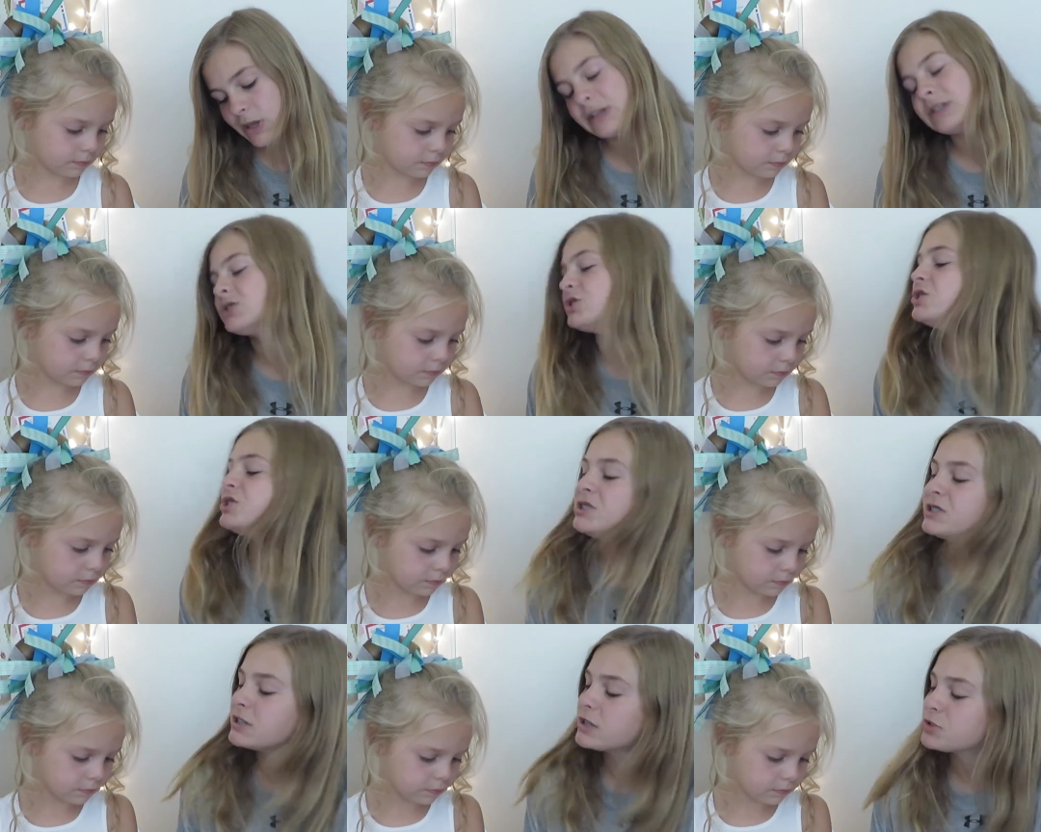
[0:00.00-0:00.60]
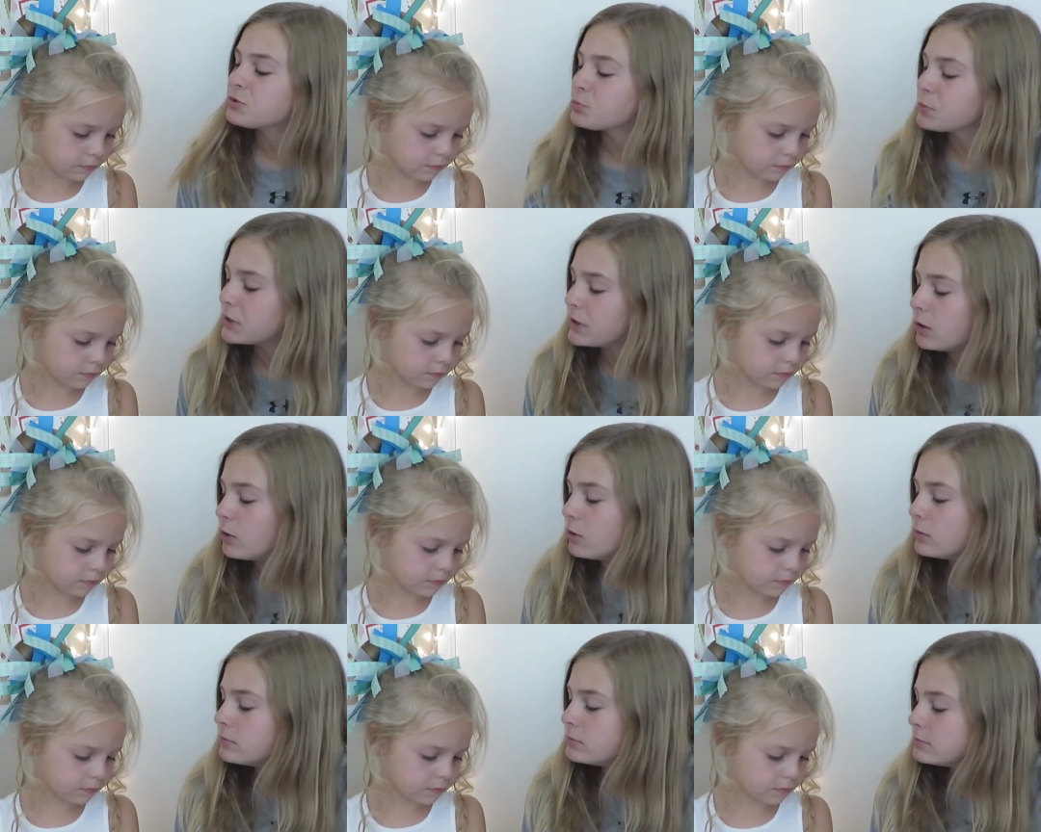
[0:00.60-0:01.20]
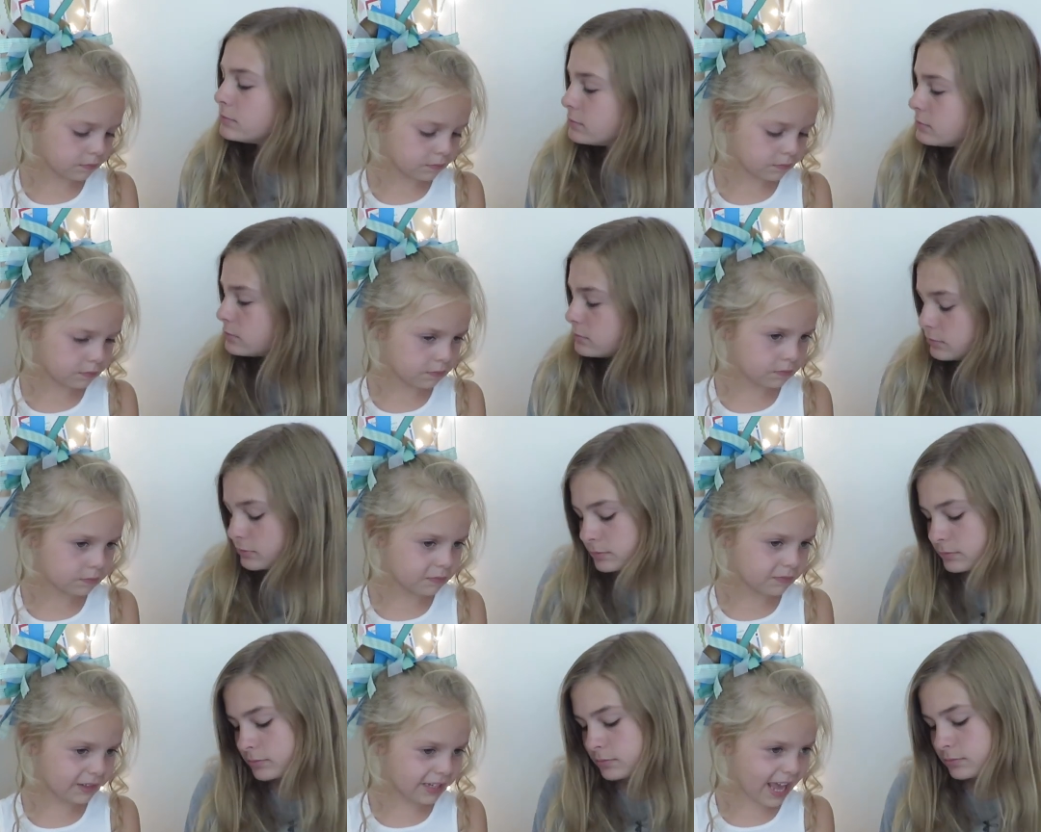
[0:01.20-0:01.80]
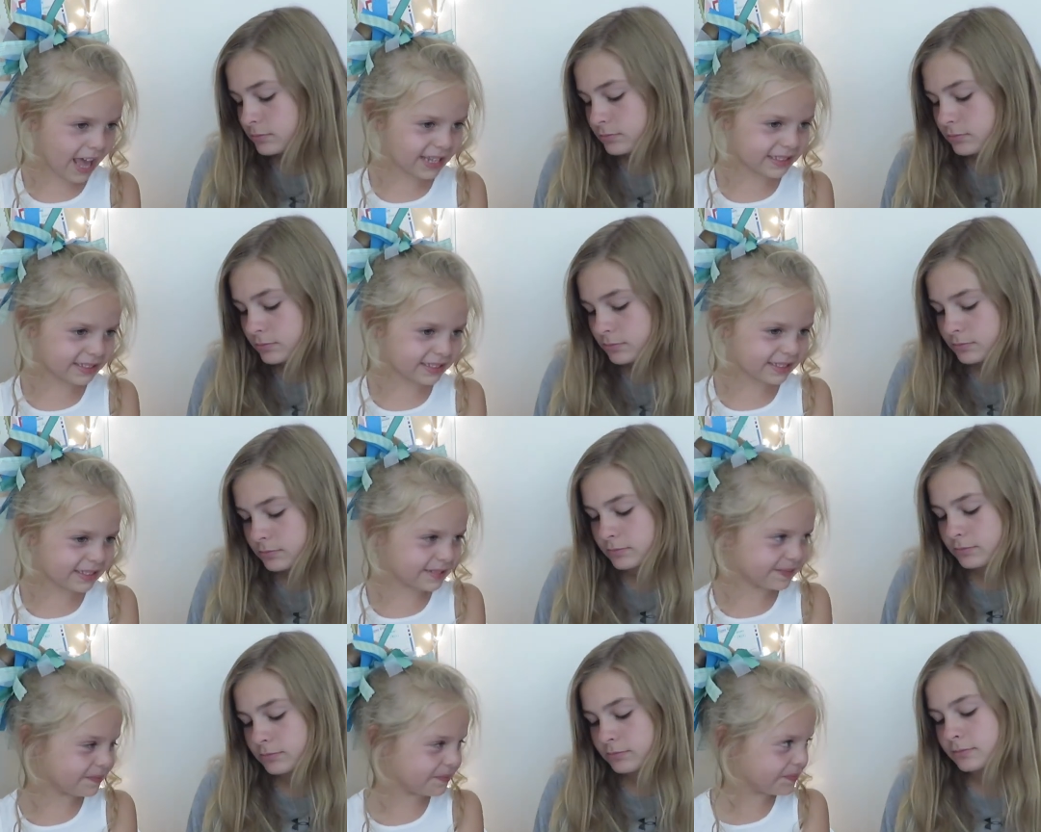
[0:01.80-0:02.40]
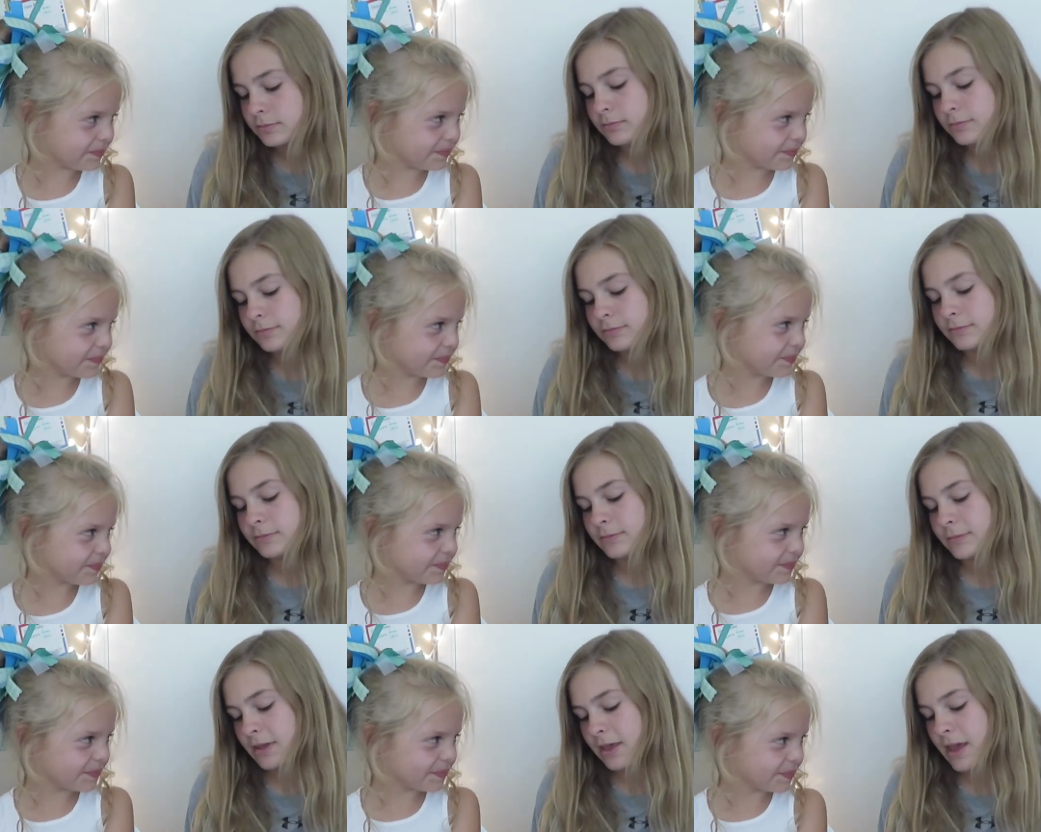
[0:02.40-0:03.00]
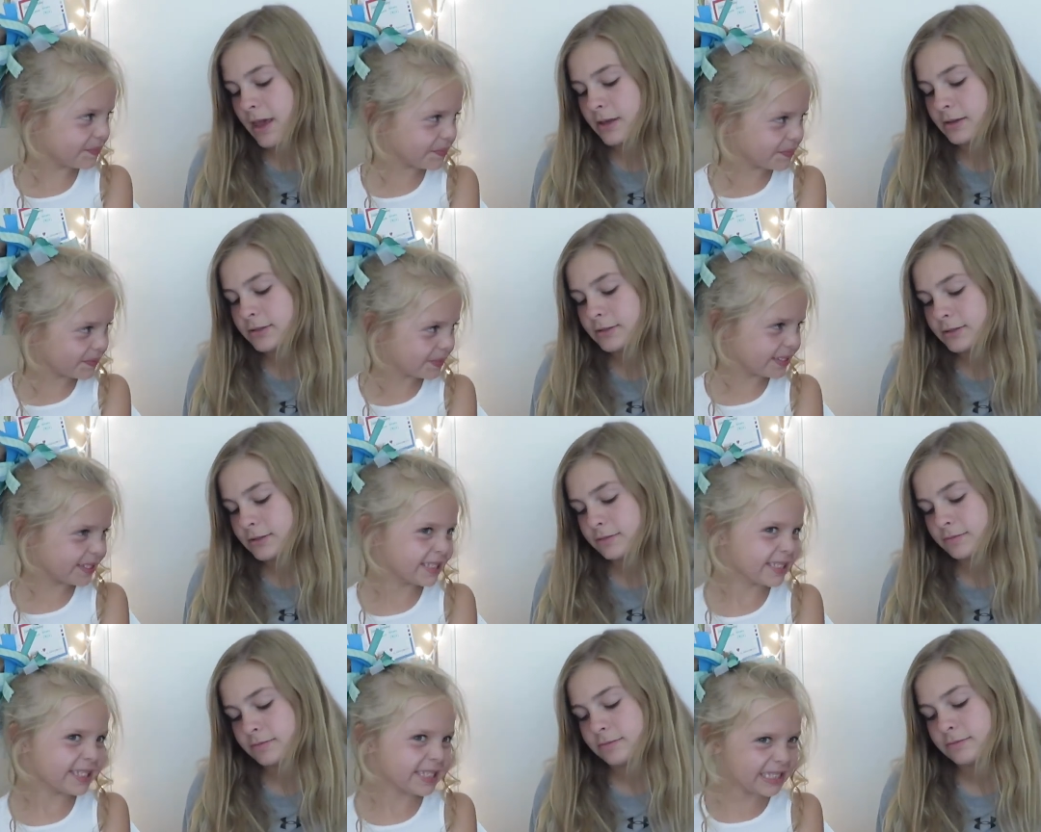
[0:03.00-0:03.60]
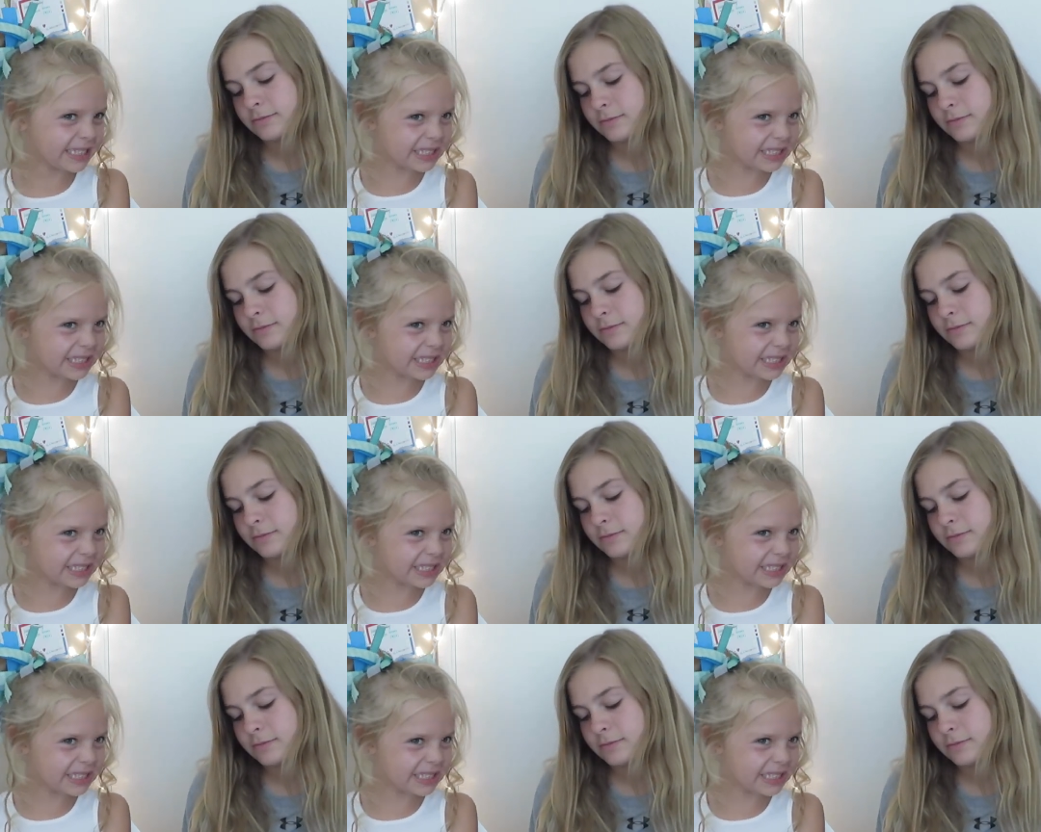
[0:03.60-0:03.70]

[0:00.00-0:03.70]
Speaker 1: Is Jesus real? Yes. Yes.